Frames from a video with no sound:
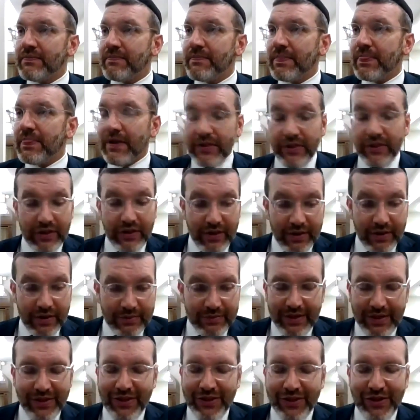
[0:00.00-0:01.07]
There
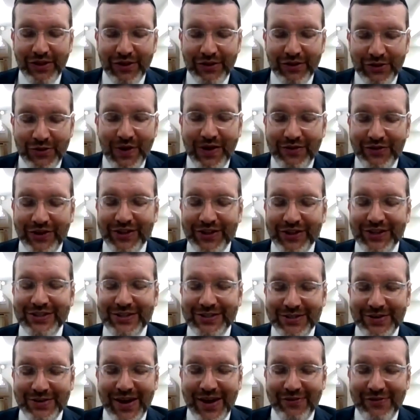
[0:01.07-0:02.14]
are two avodas. There's
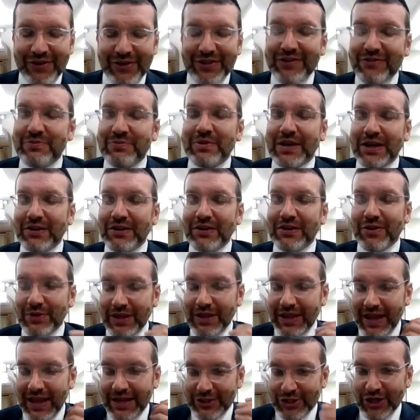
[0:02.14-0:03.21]
the avodah of Bechira.
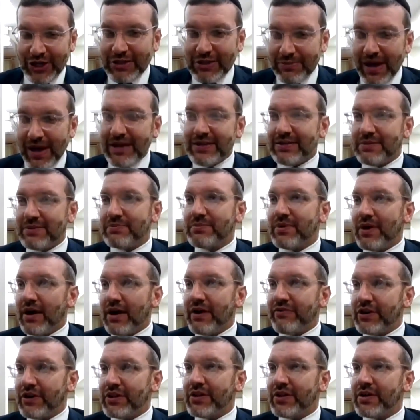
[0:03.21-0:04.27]
That's Olam Hazeh
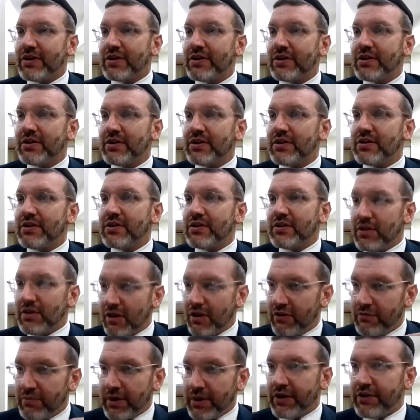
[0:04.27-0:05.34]
avodah.
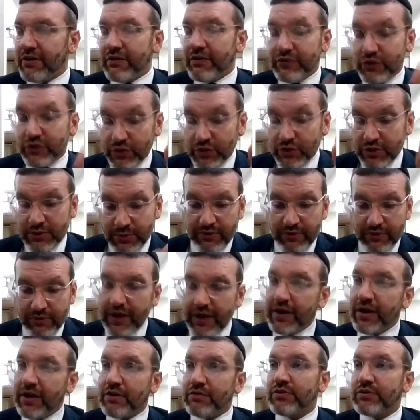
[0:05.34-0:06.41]
Bechira, choosing between right
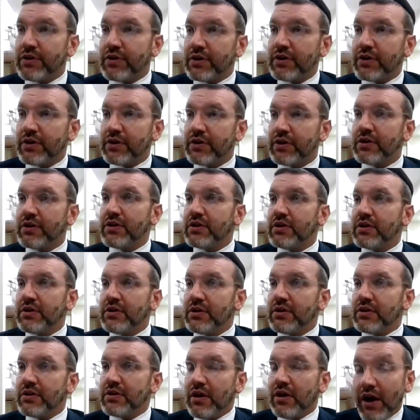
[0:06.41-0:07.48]
and wrong.
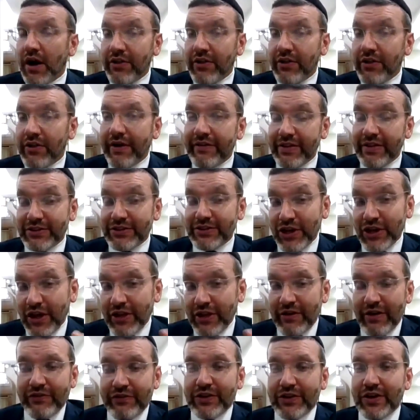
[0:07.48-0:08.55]
There's
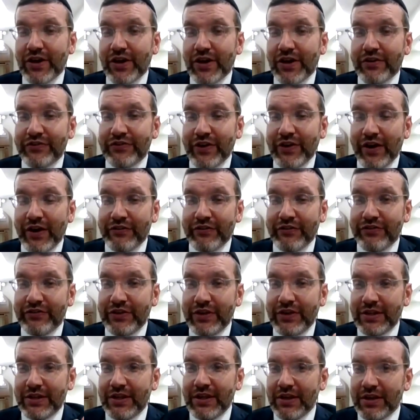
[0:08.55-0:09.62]
another avodah of
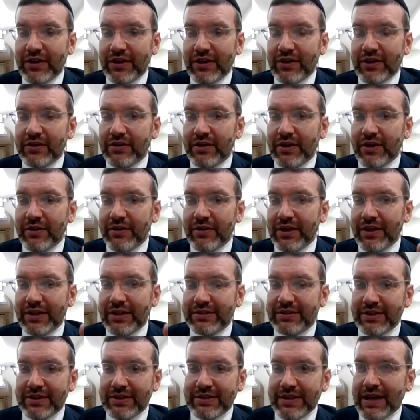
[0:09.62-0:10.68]
Yediyah. Right? That's
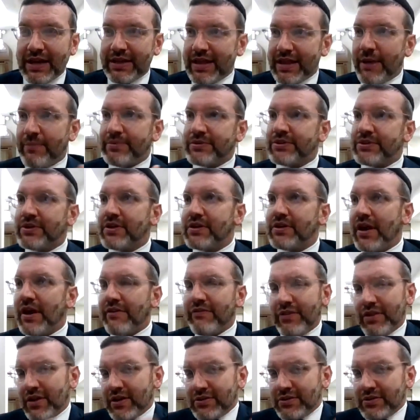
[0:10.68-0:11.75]
the exact opposite.
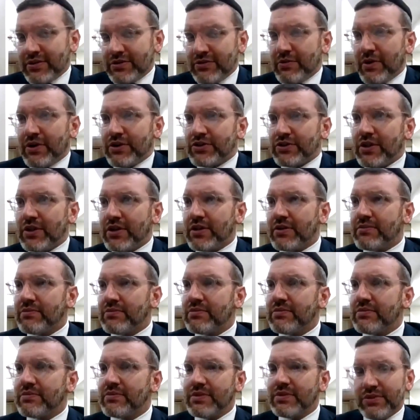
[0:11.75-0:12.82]
Everything is Rash.
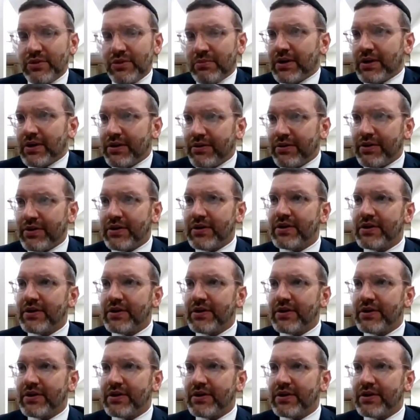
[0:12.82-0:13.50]
There's no Bechira.